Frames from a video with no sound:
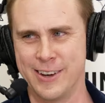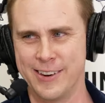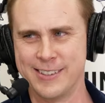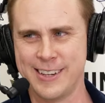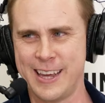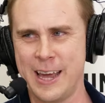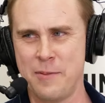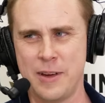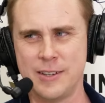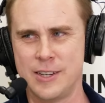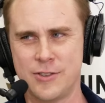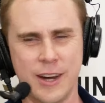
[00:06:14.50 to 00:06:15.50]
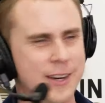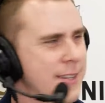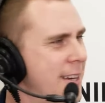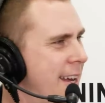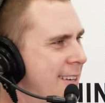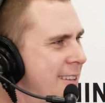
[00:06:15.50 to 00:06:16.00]
year. She came in. She tried to
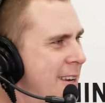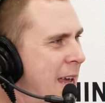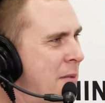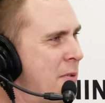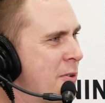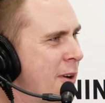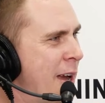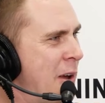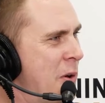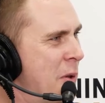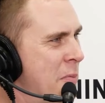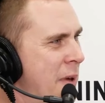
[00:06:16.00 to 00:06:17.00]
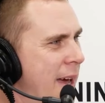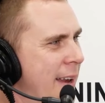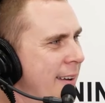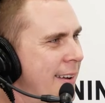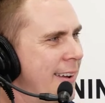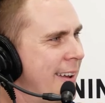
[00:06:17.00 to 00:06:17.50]
change the name of Cranky Old
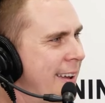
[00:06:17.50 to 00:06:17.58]
Men.